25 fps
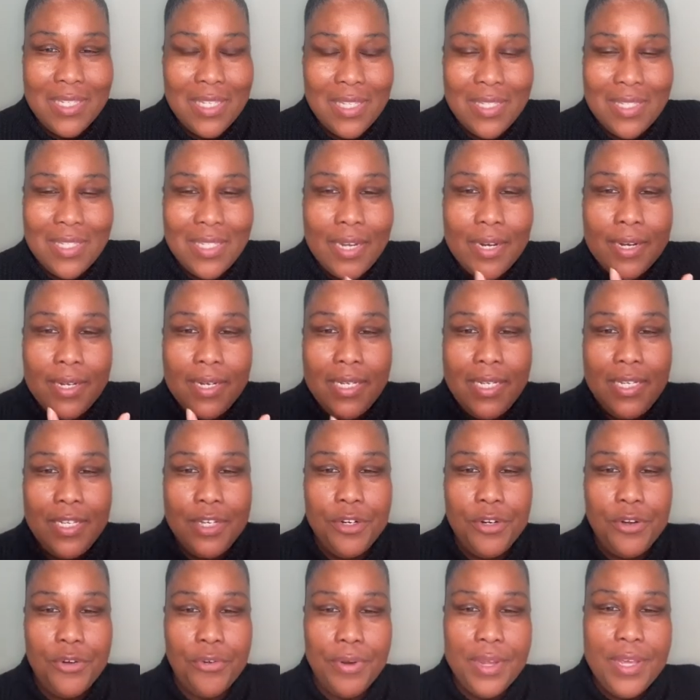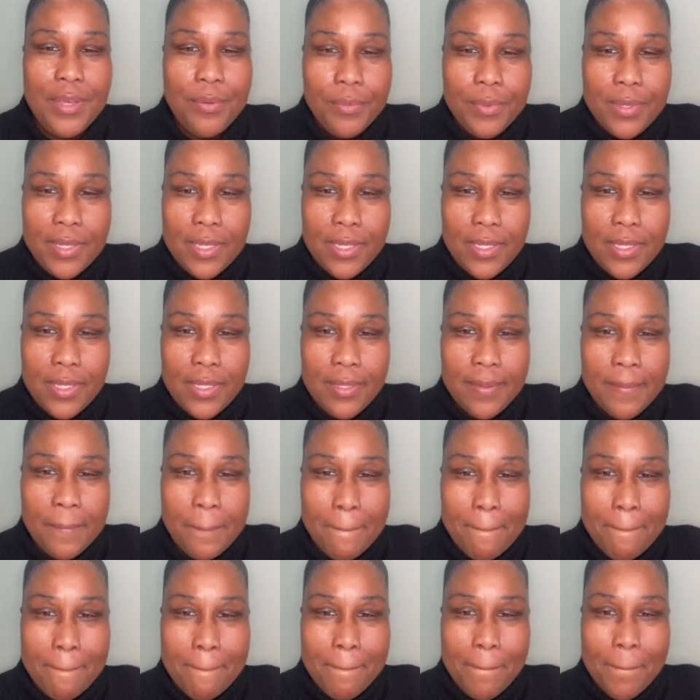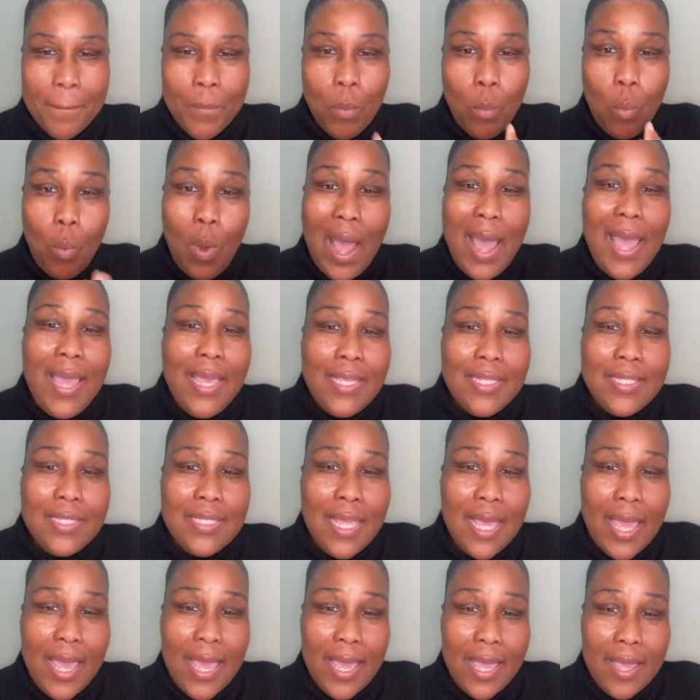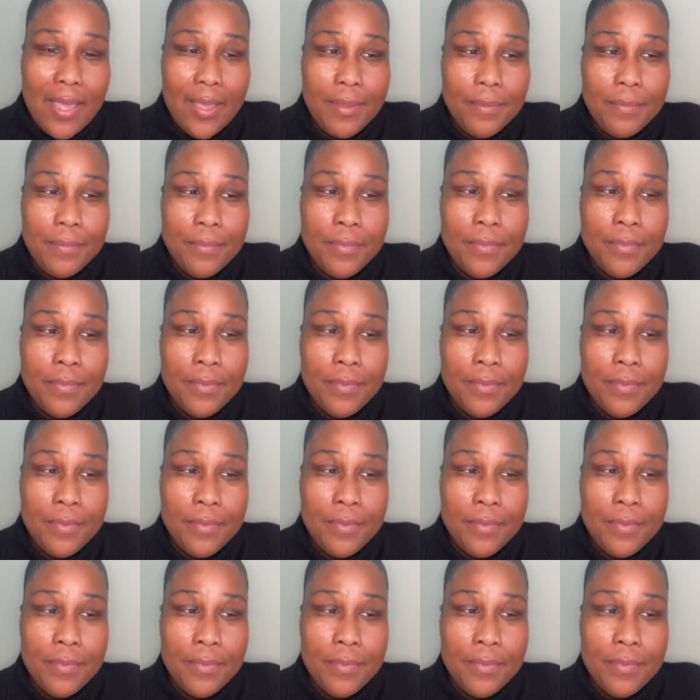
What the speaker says: necessarily agree with. Why is that?